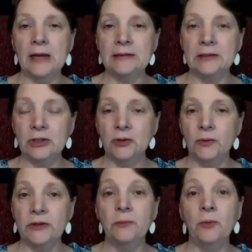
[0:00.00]
has to
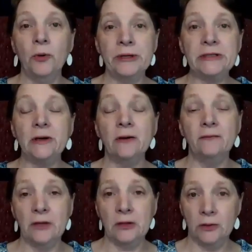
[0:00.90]
do with point
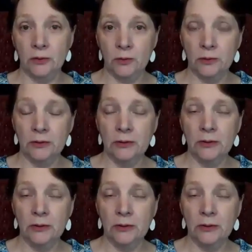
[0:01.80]
of view.